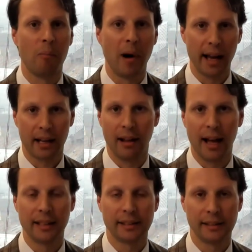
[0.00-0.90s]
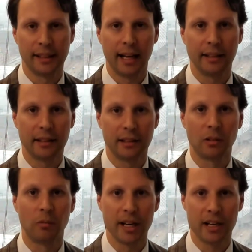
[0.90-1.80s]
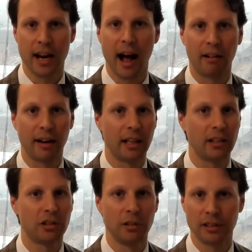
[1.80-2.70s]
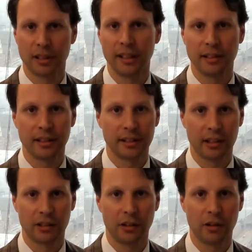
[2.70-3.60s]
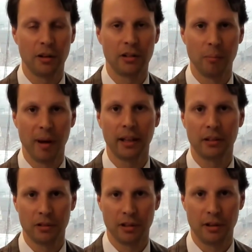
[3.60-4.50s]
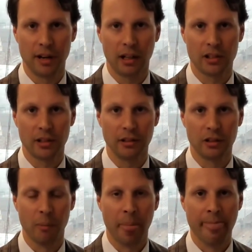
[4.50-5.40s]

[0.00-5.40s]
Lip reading: my clients as tenants to reach out as soon as the lease is executed to make those introductions.